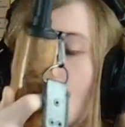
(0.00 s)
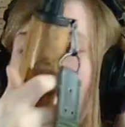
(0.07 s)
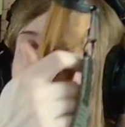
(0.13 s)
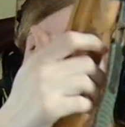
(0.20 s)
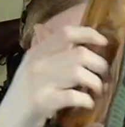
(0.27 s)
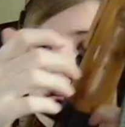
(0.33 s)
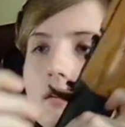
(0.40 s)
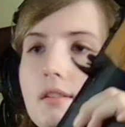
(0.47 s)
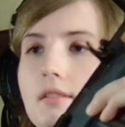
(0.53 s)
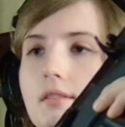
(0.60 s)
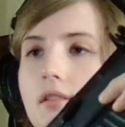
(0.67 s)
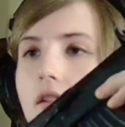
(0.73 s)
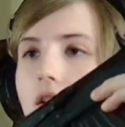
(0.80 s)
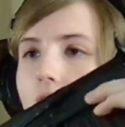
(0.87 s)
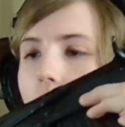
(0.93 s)
is
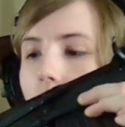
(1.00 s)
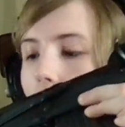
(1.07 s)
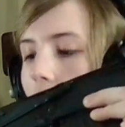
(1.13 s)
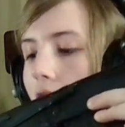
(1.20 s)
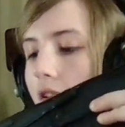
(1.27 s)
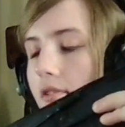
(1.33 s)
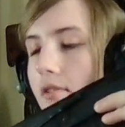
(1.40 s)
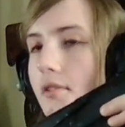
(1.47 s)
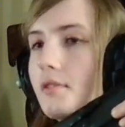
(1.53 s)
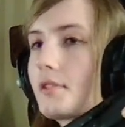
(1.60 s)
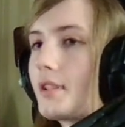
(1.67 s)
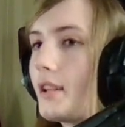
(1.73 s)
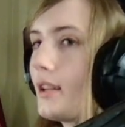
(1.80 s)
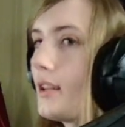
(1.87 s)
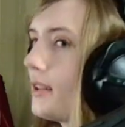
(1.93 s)
a Wasser
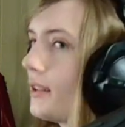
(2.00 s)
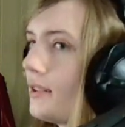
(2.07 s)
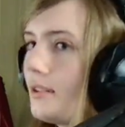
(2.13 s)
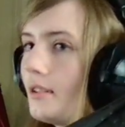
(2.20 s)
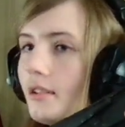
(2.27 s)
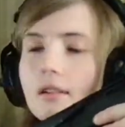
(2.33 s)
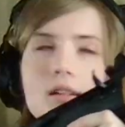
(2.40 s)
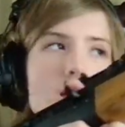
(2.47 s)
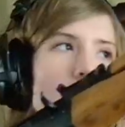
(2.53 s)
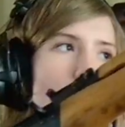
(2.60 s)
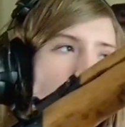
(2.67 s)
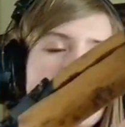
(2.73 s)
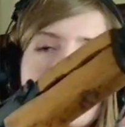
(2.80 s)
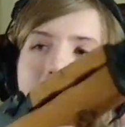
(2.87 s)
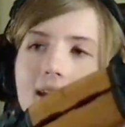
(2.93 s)
10
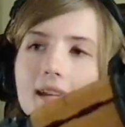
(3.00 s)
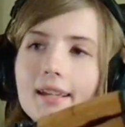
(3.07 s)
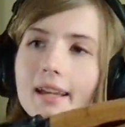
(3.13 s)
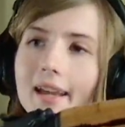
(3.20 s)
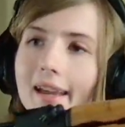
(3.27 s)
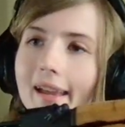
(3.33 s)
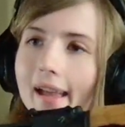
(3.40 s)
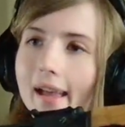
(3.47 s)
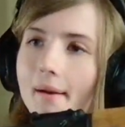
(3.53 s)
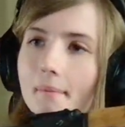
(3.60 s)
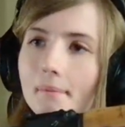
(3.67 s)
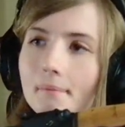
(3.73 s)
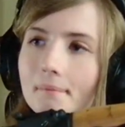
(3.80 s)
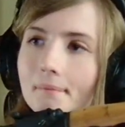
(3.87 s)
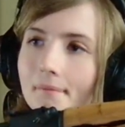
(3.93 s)
AKM.
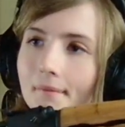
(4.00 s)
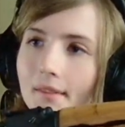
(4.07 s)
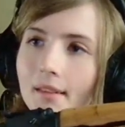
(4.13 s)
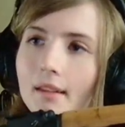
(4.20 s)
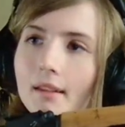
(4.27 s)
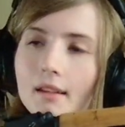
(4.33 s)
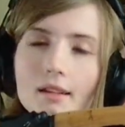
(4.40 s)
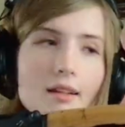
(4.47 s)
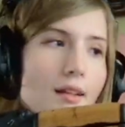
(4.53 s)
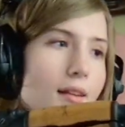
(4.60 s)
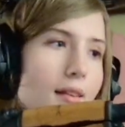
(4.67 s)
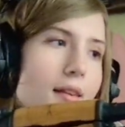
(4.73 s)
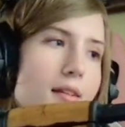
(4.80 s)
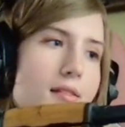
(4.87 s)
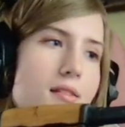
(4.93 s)

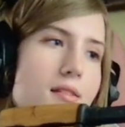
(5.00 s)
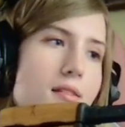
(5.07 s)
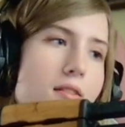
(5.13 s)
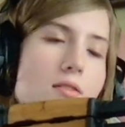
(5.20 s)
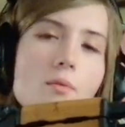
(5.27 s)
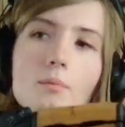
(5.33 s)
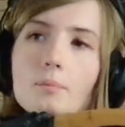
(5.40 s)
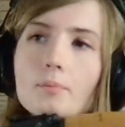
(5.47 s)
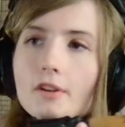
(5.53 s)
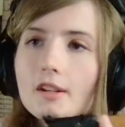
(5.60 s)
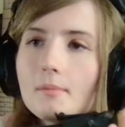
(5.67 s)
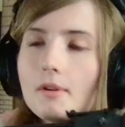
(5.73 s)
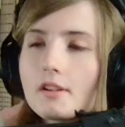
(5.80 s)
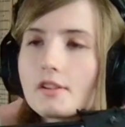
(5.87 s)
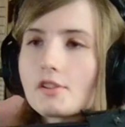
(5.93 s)
This is pretty
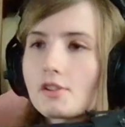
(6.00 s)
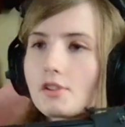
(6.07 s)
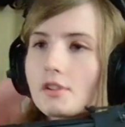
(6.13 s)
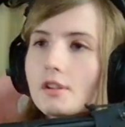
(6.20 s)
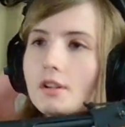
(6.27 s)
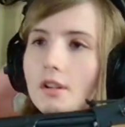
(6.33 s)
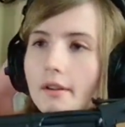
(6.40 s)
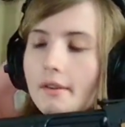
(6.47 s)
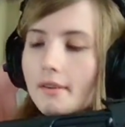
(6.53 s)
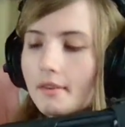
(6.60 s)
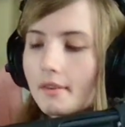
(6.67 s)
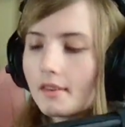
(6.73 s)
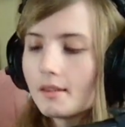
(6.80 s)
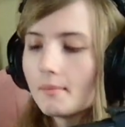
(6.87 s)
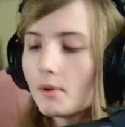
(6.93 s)
much
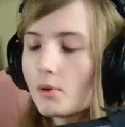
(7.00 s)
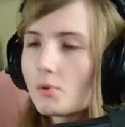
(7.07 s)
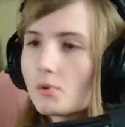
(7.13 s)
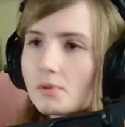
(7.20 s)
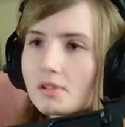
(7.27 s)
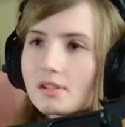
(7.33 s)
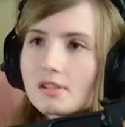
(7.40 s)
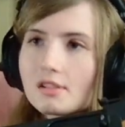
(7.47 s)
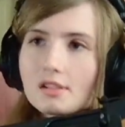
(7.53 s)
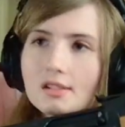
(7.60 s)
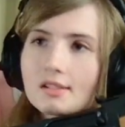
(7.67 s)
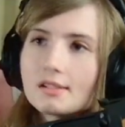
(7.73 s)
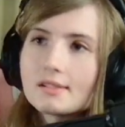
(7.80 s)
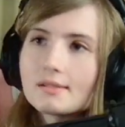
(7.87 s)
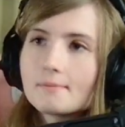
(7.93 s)
the
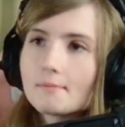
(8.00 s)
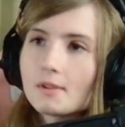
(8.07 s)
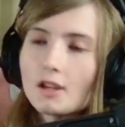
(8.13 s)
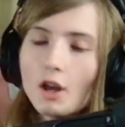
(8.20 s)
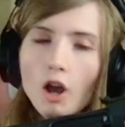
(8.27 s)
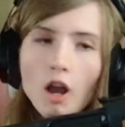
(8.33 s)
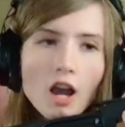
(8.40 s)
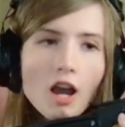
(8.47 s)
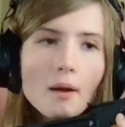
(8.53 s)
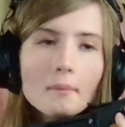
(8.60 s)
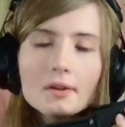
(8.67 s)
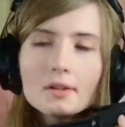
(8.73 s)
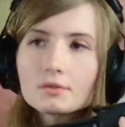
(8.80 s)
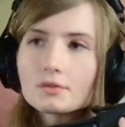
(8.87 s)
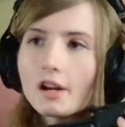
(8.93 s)
most
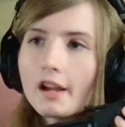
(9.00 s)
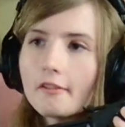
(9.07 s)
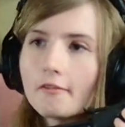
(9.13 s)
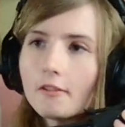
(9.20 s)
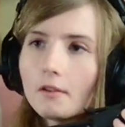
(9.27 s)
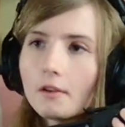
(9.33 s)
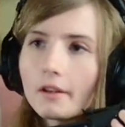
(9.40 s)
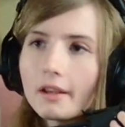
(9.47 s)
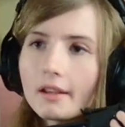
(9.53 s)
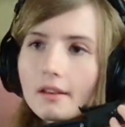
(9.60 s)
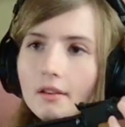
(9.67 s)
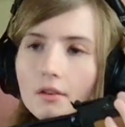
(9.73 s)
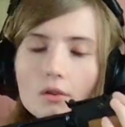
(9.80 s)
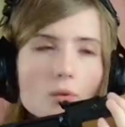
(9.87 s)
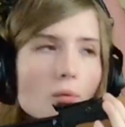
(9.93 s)
common rifle
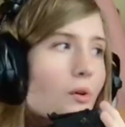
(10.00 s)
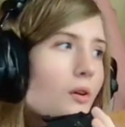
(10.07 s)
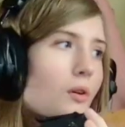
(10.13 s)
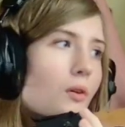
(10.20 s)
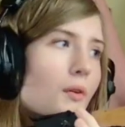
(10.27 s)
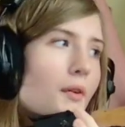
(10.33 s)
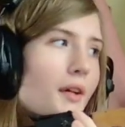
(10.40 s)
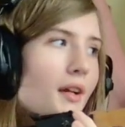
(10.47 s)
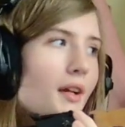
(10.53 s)
in the world.